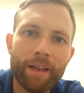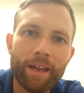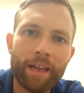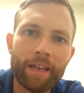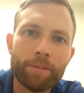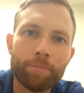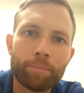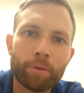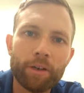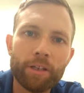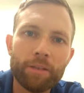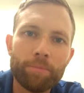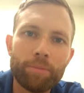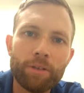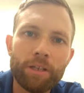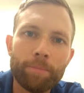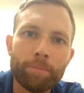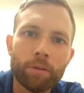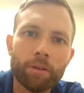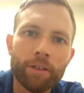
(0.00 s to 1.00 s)
and bring
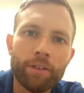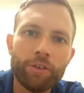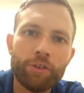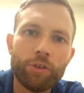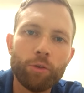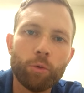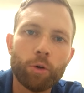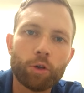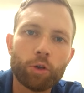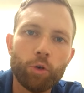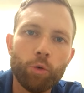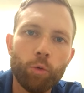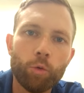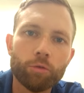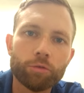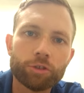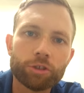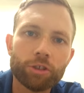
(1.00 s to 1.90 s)
people into a cool